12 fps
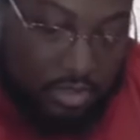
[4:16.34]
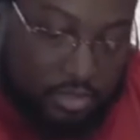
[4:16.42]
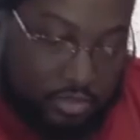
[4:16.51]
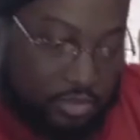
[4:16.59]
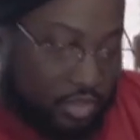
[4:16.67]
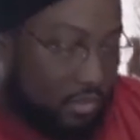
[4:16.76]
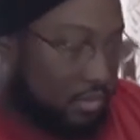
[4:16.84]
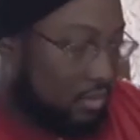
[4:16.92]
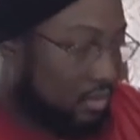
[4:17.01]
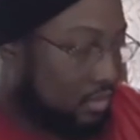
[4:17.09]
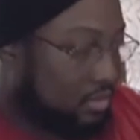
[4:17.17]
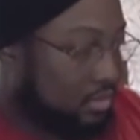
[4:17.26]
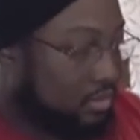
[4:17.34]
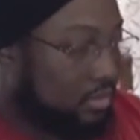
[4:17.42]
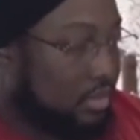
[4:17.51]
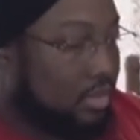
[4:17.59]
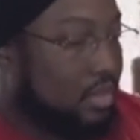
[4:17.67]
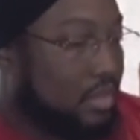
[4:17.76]
So,
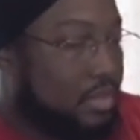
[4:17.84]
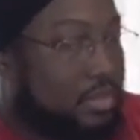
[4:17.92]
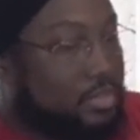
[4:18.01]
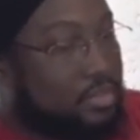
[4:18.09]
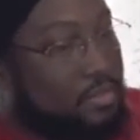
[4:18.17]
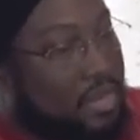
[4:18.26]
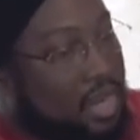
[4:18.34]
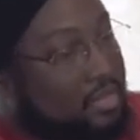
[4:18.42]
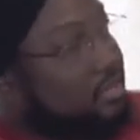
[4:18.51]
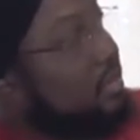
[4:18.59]
this is the box.